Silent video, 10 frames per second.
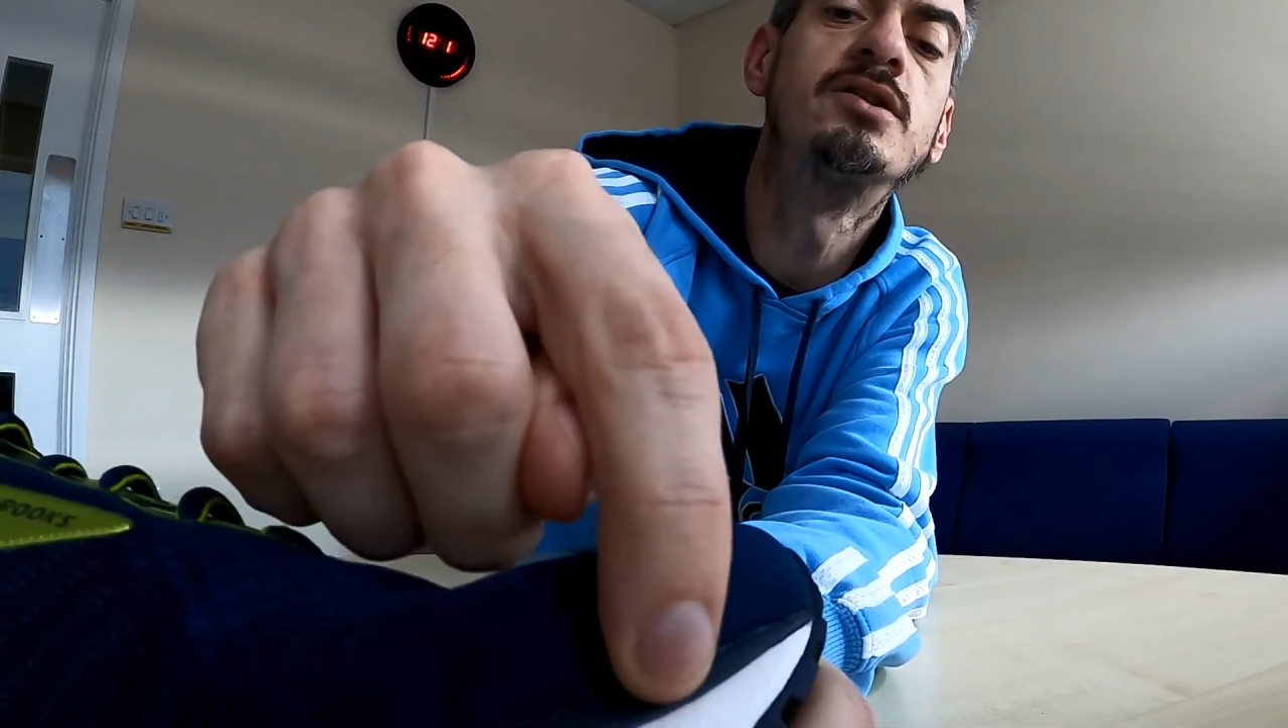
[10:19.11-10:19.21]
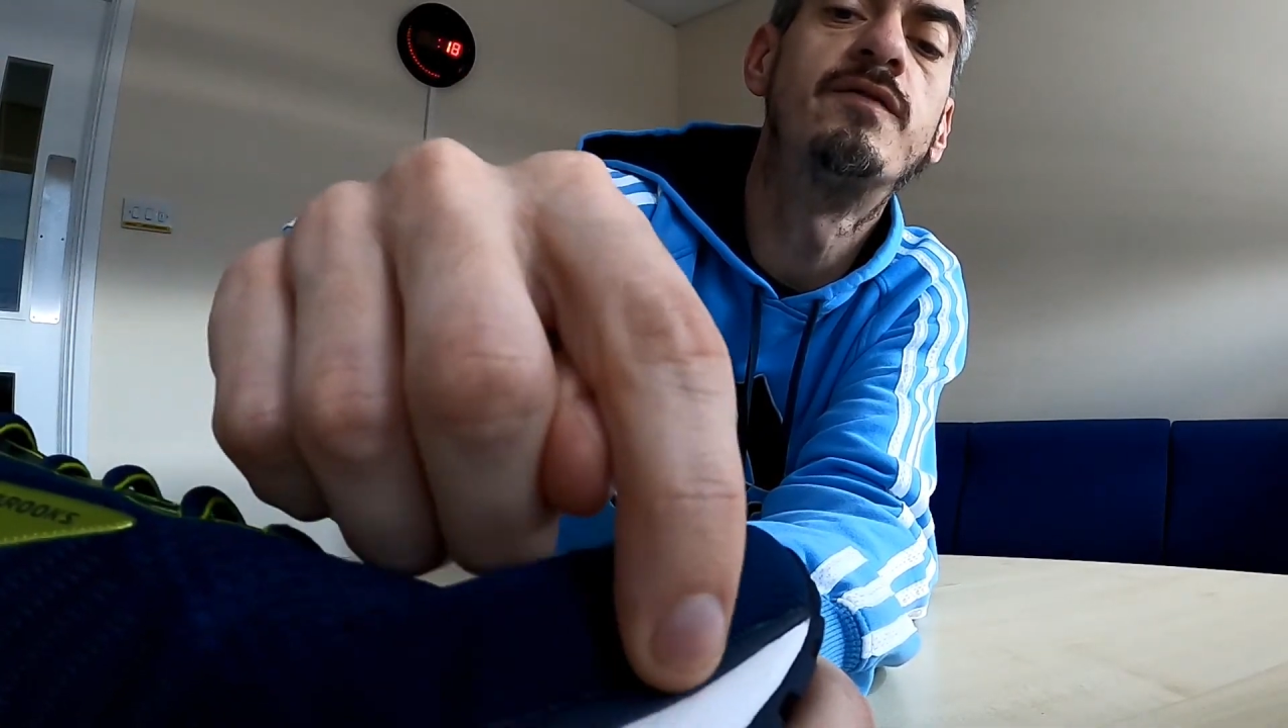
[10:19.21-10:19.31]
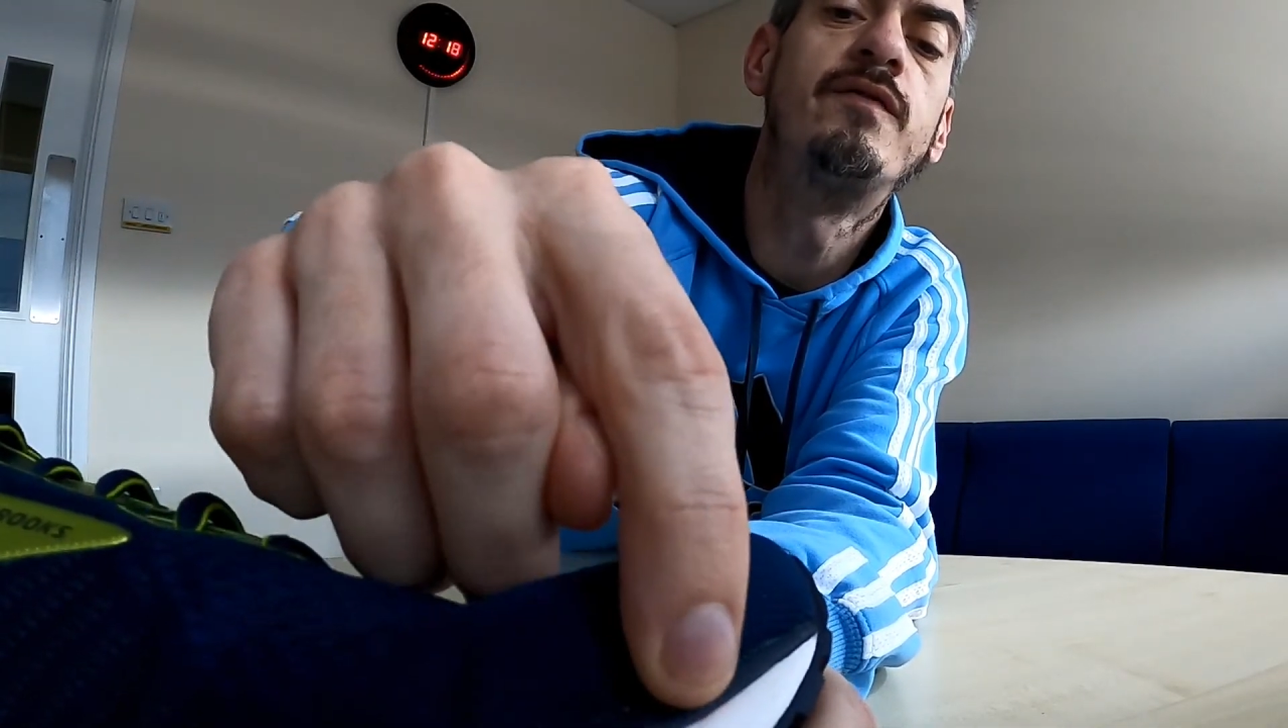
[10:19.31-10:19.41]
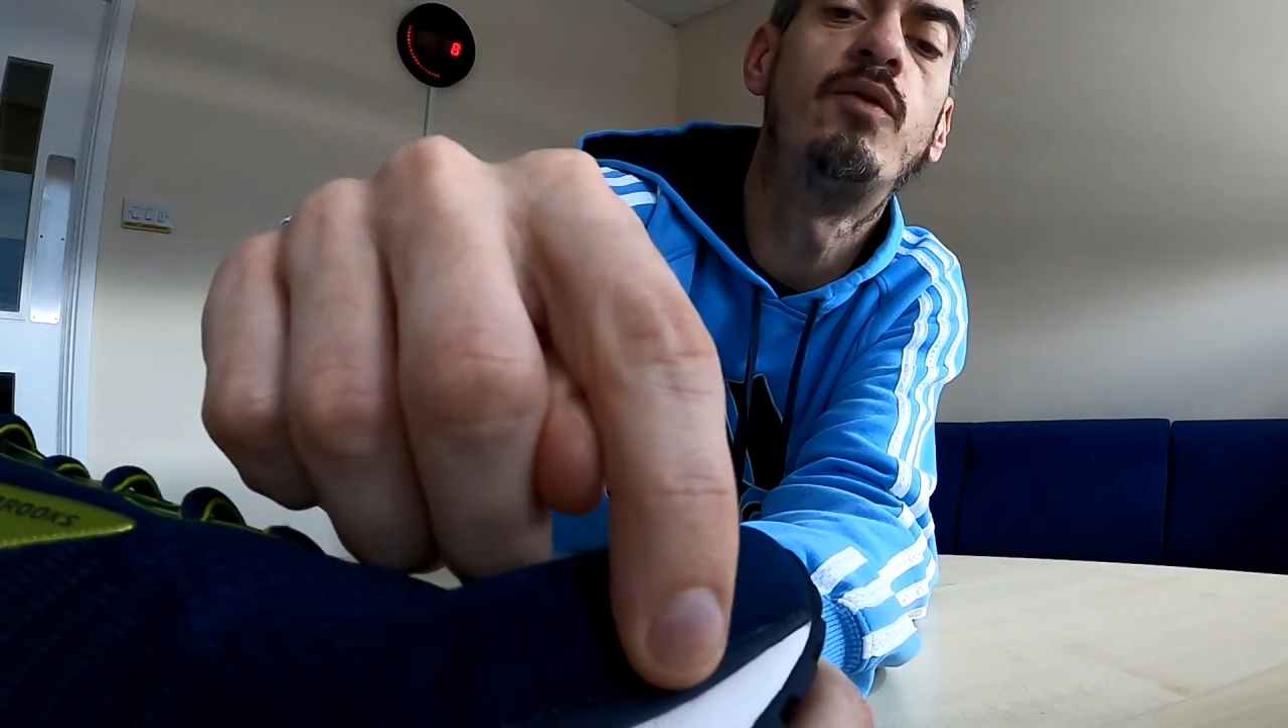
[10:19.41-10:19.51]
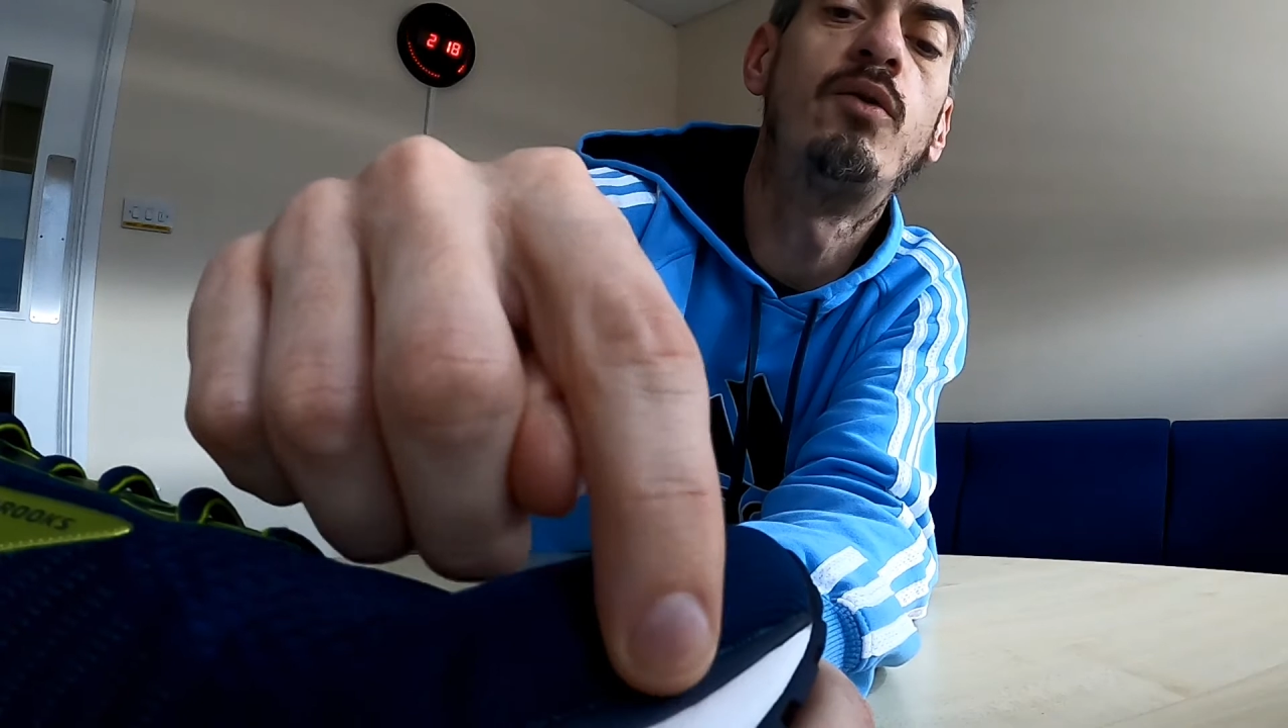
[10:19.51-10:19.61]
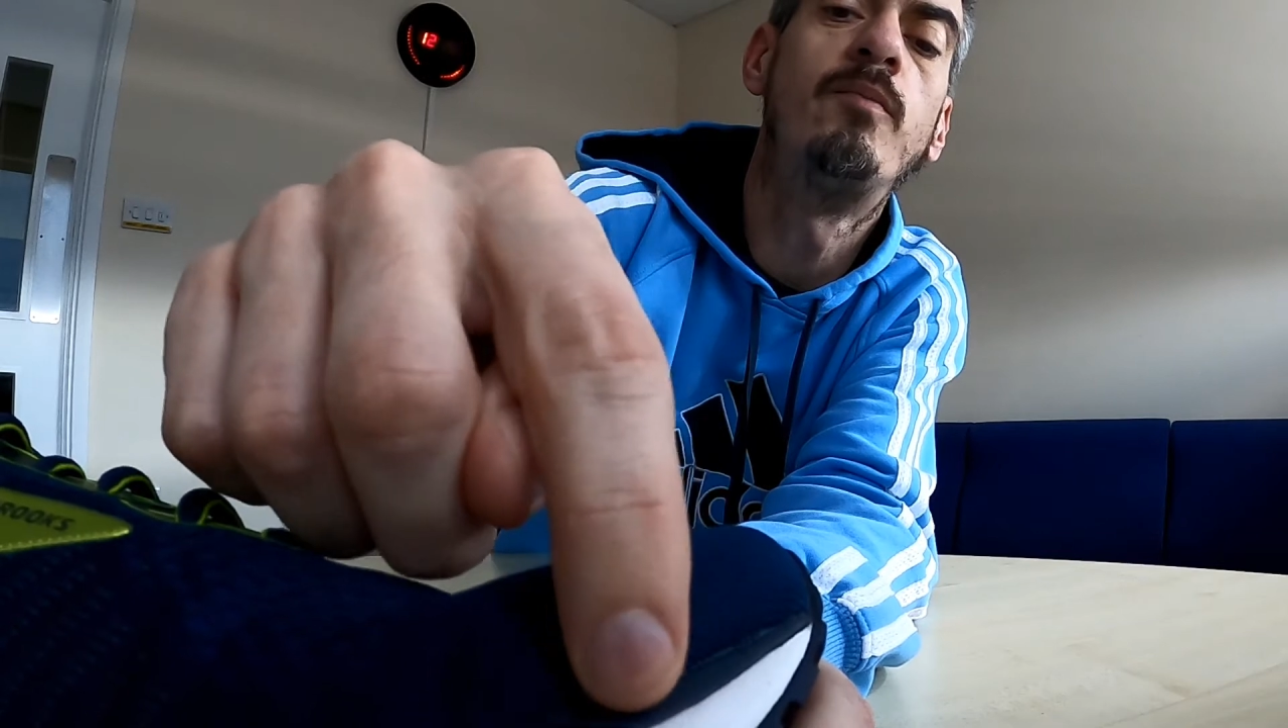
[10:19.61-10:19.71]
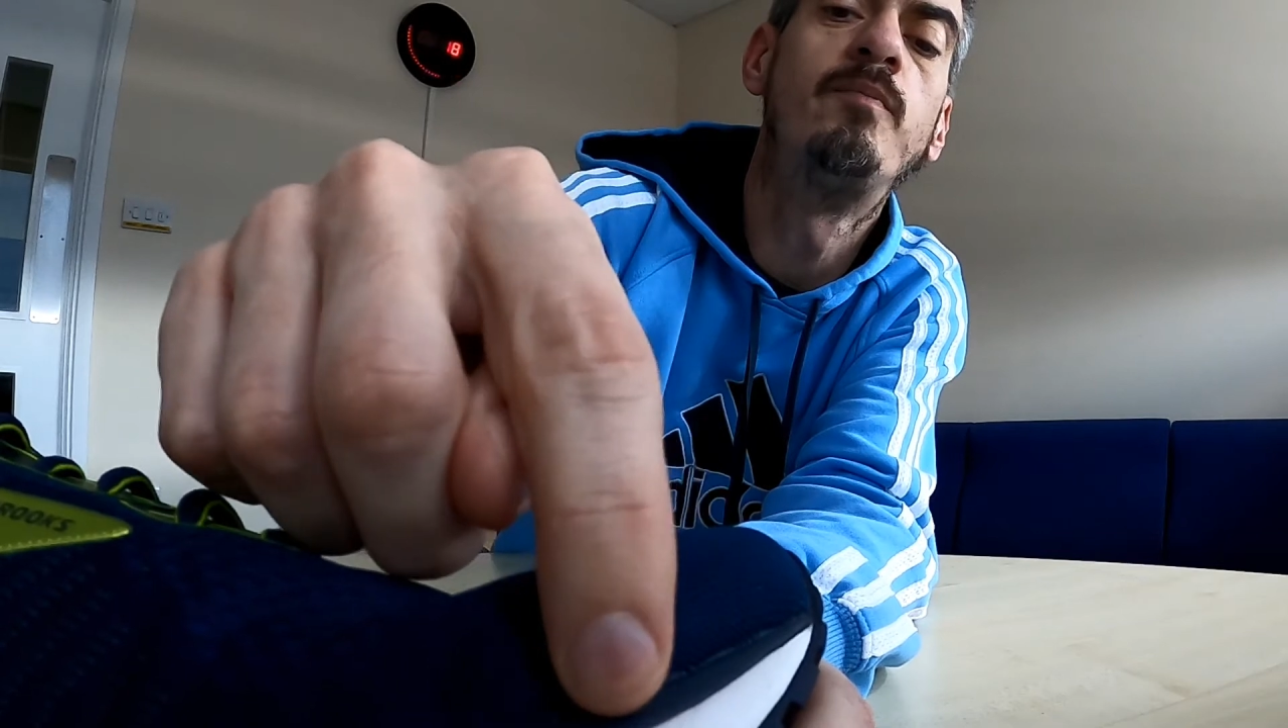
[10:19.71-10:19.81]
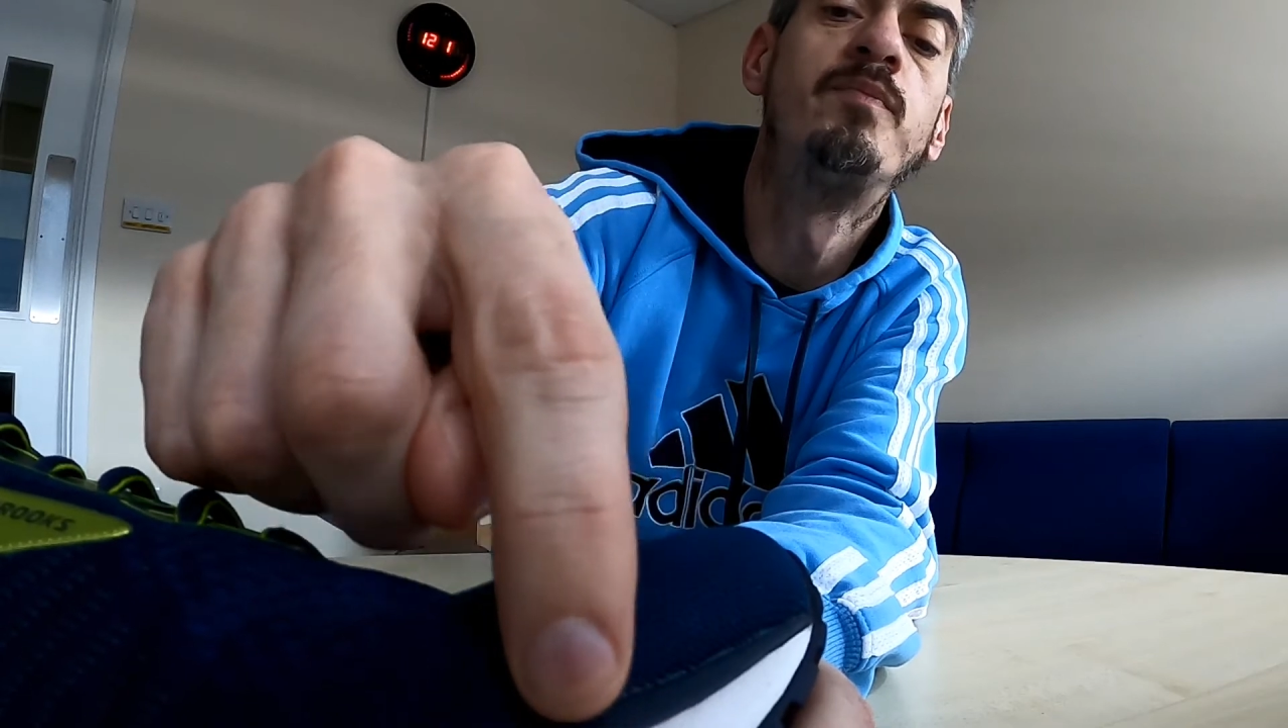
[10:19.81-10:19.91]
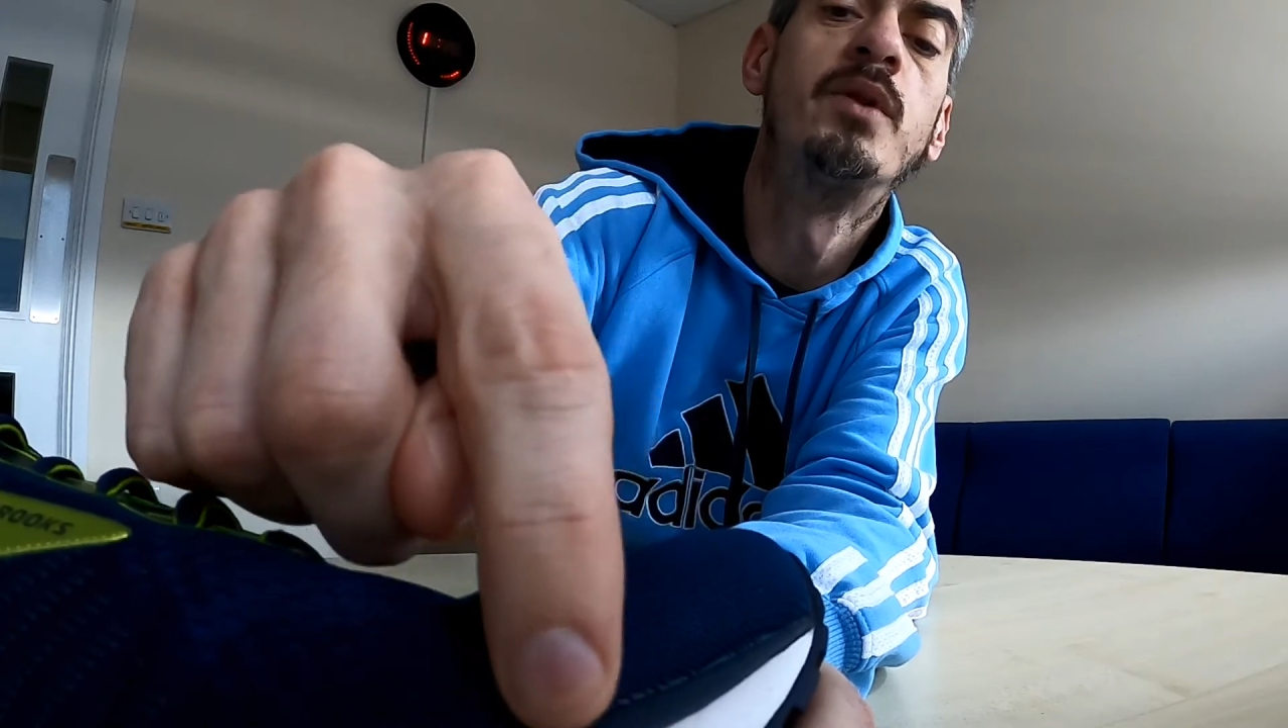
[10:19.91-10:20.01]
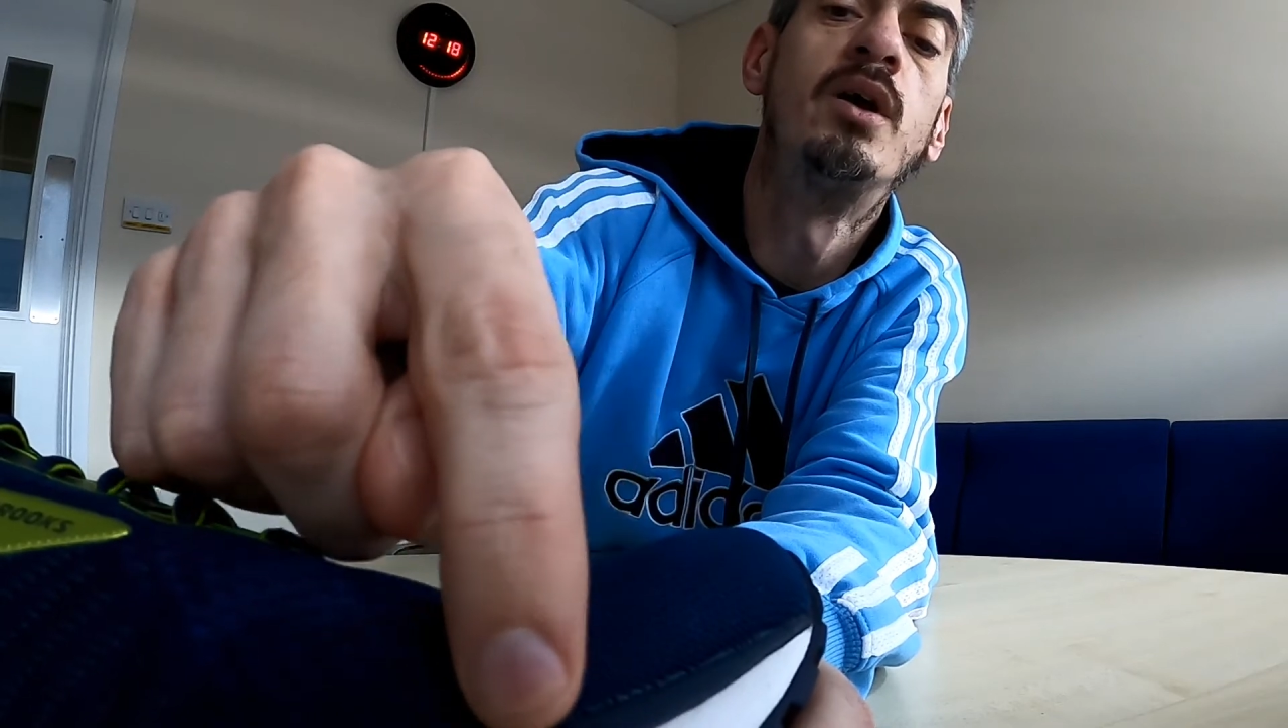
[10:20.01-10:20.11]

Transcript: to form